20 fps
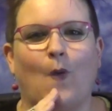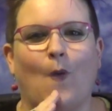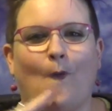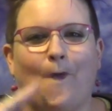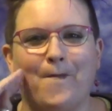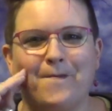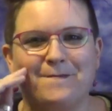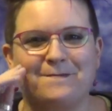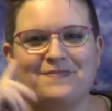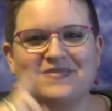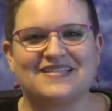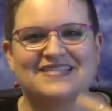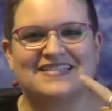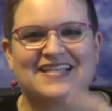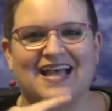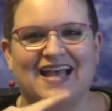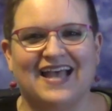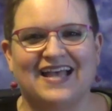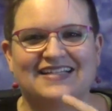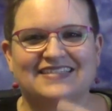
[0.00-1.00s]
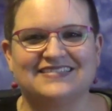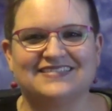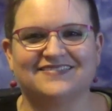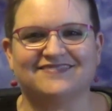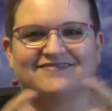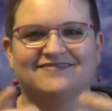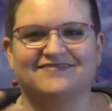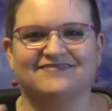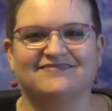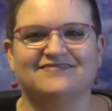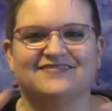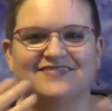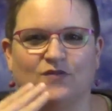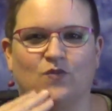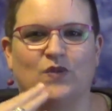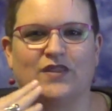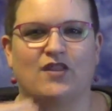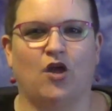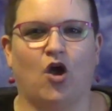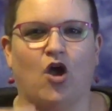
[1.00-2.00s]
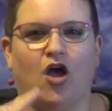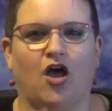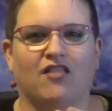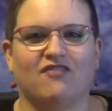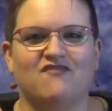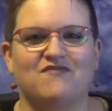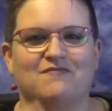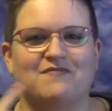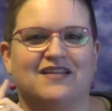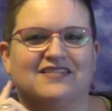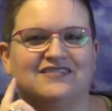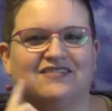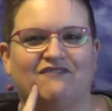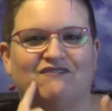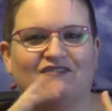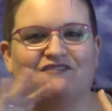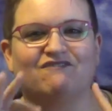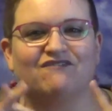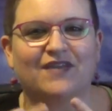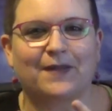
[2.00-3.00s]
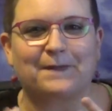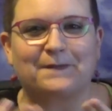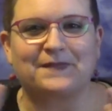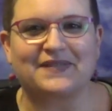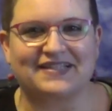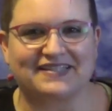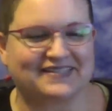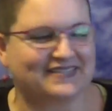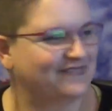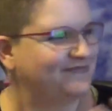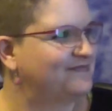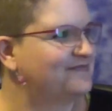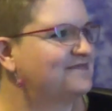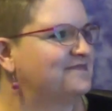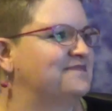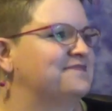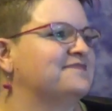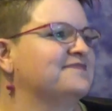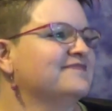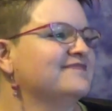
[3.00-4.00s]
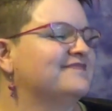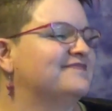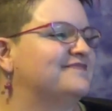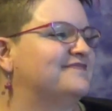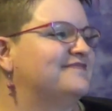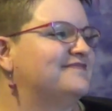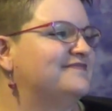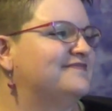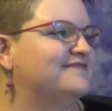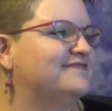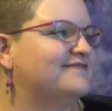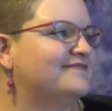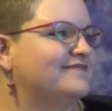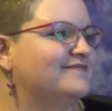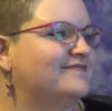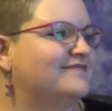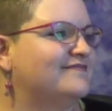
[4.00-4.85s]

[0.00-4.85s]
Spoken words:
Those were our home signs that we used in our home with my deaf family.